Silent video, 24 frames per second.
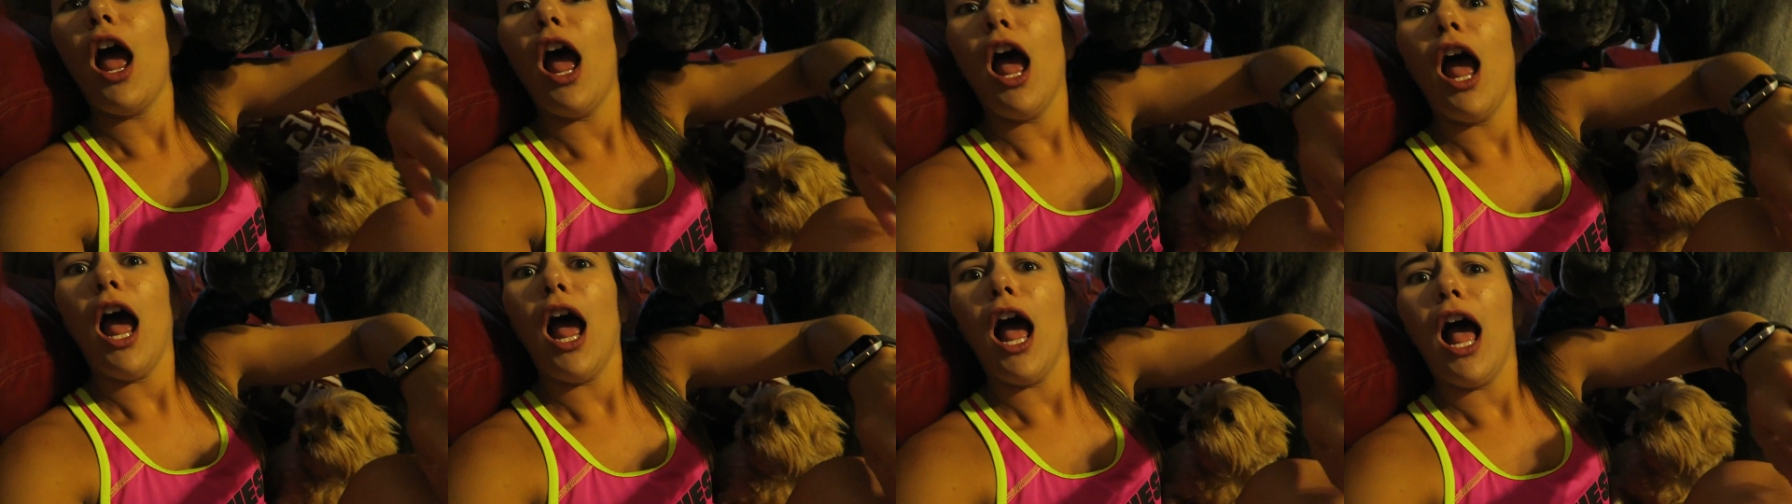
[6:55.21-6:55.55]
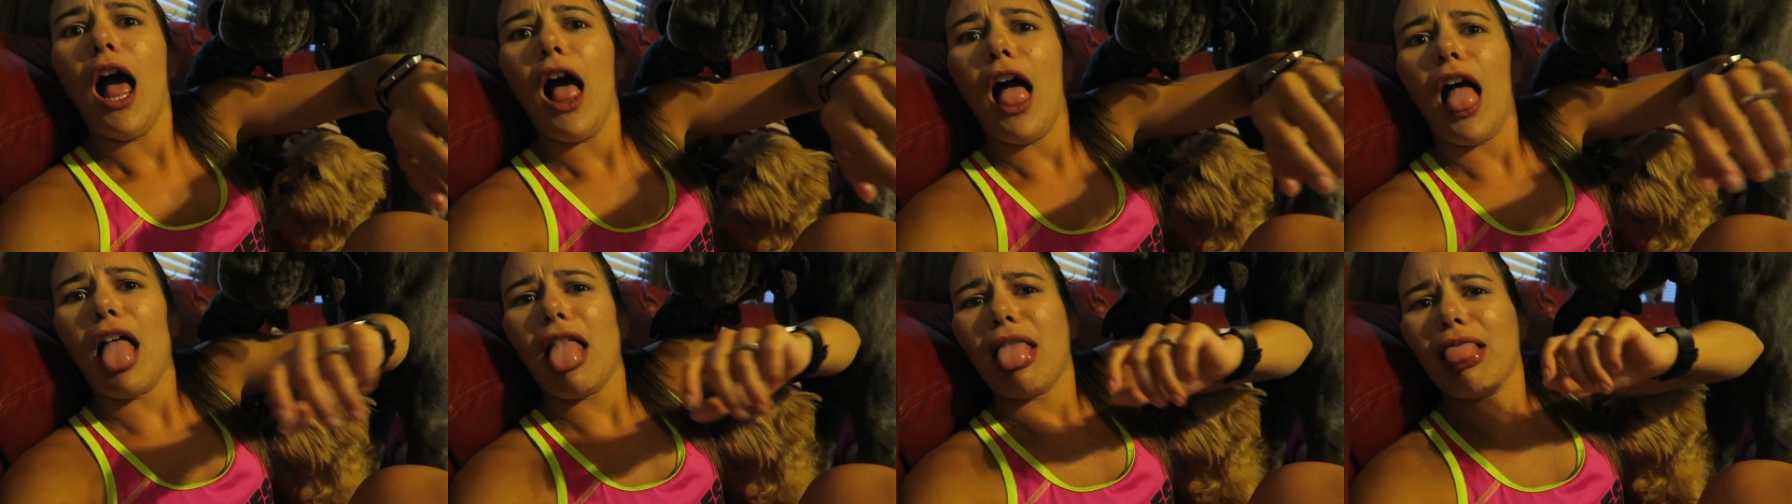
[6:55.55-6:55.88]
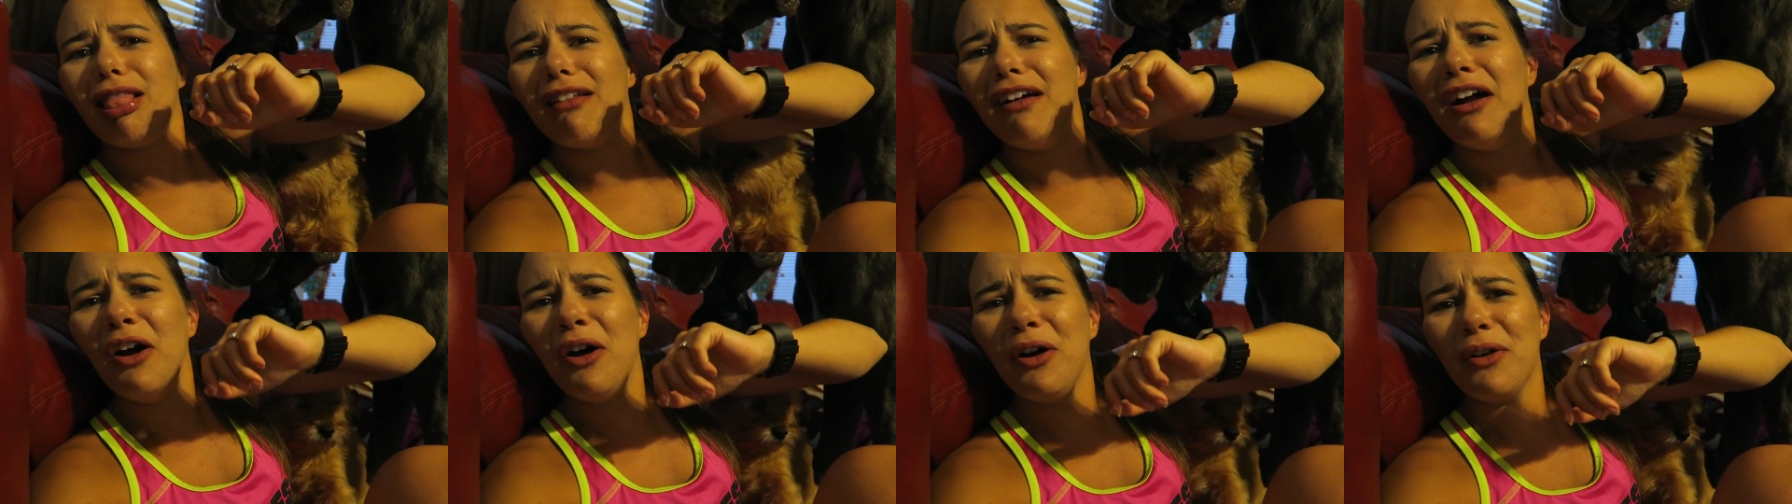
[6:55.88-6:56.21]

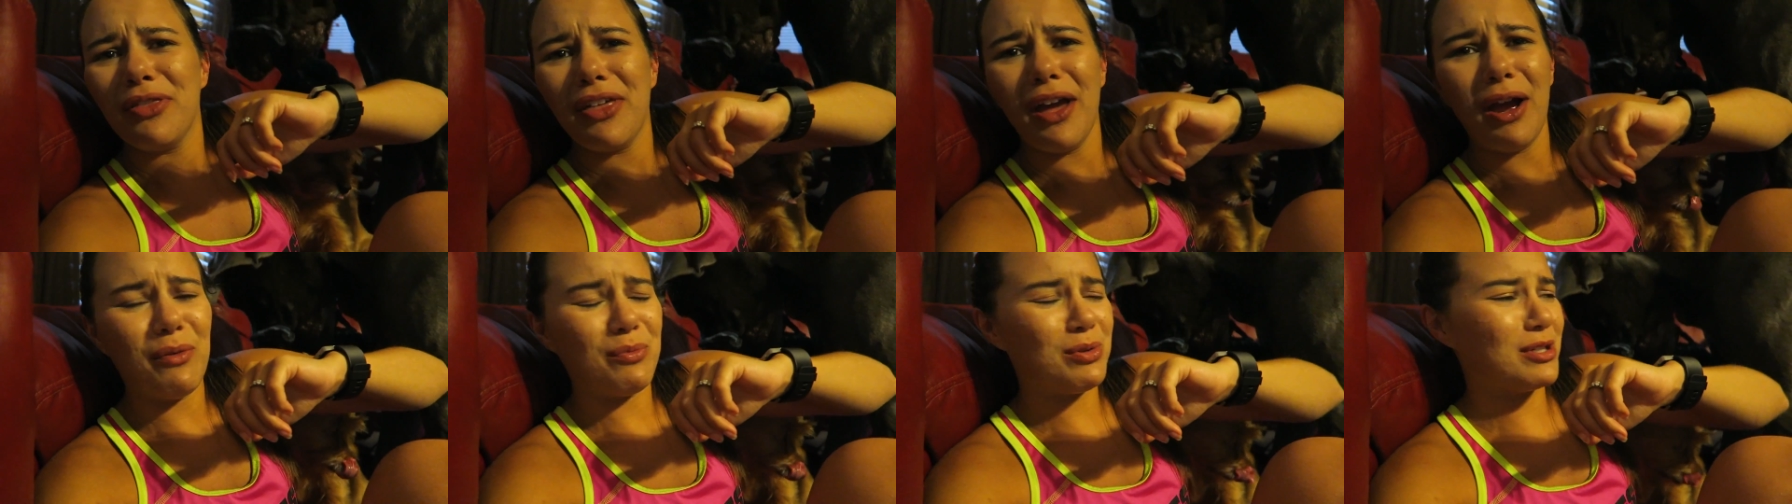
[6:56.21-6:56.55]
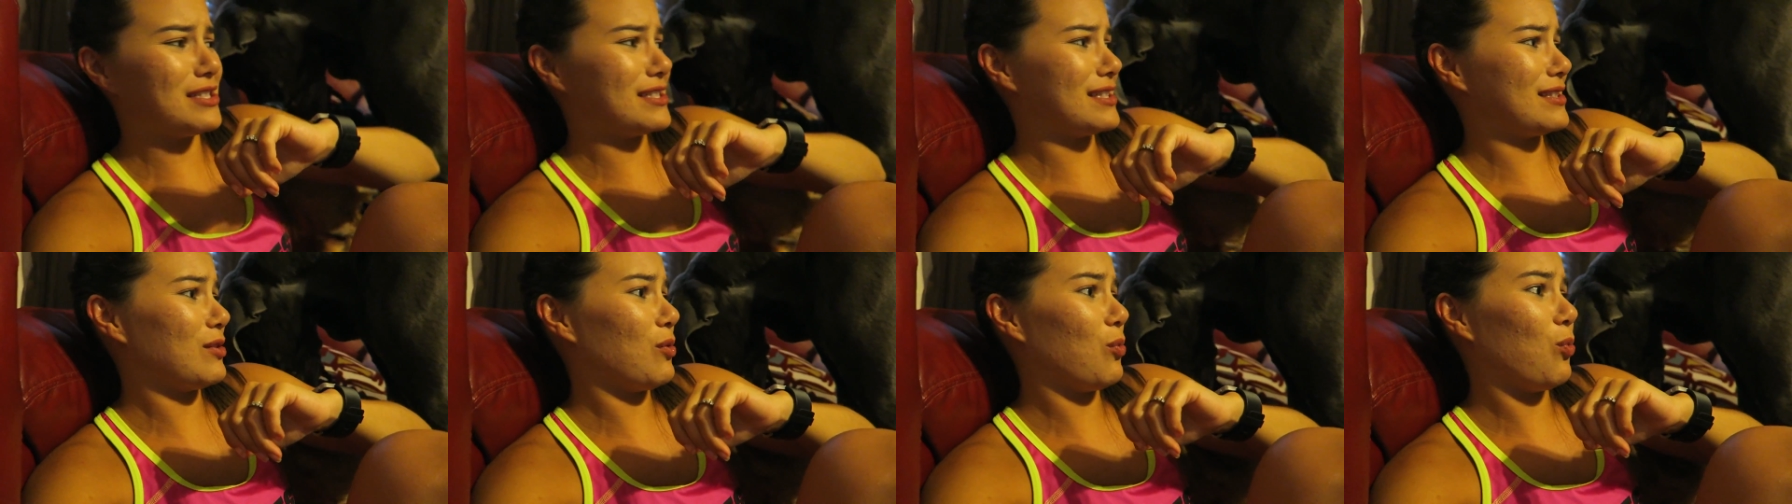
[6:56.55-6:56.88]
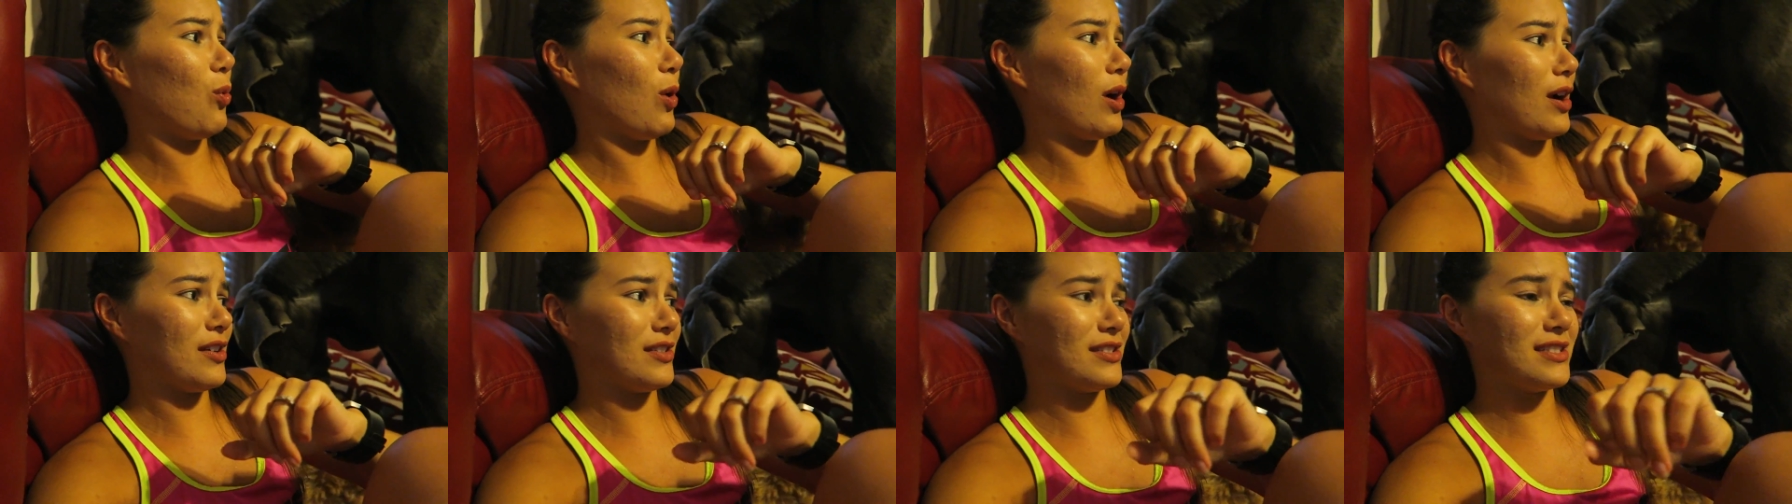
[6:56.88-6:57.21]
oh, that was the
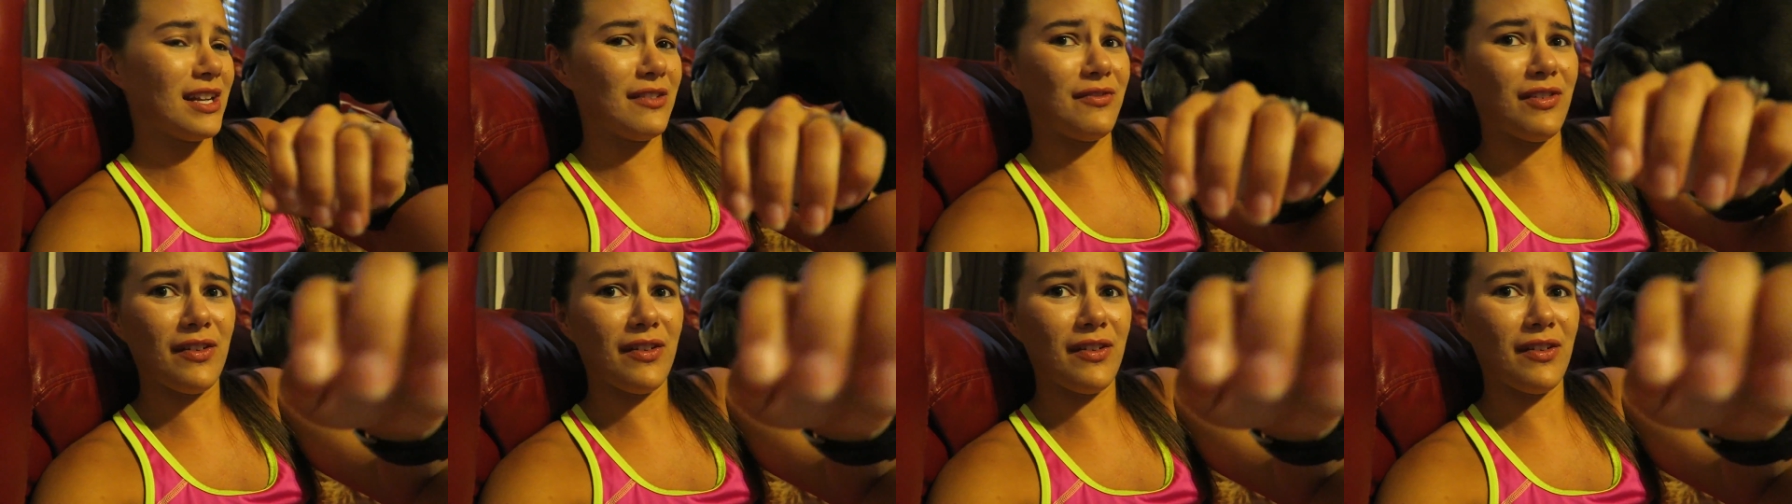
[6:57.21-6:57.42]
worst